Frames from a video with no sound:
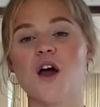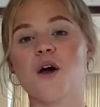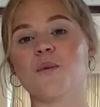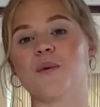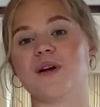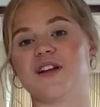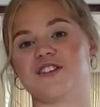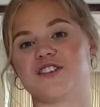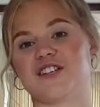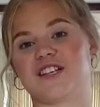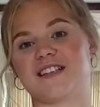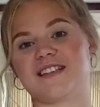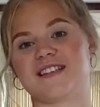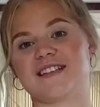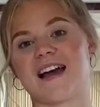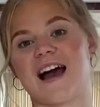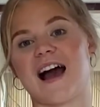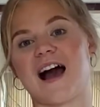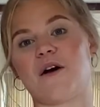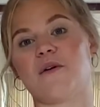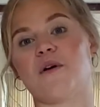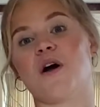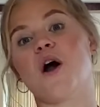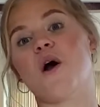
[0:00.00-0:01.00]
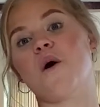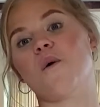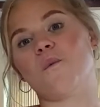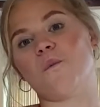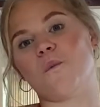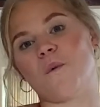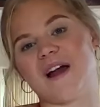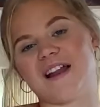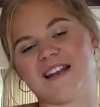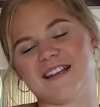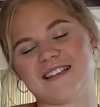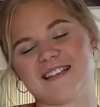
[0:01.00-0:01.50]
which is now
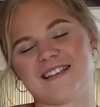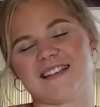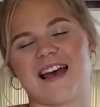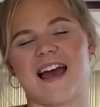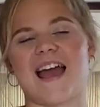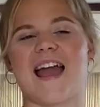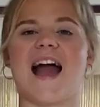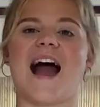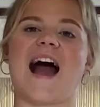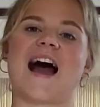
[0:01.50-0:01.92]
Wednesday